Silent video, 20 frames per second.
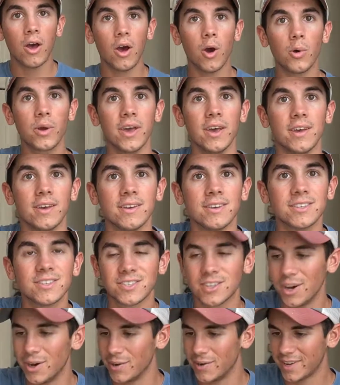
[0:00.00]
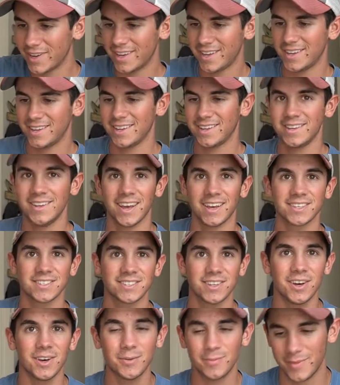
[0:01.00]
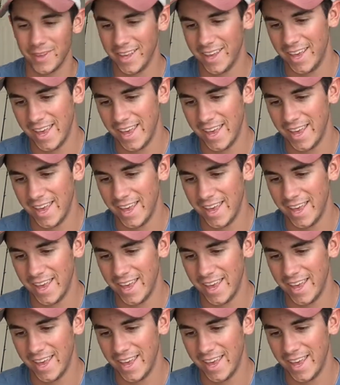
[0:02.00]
Okay, so next up,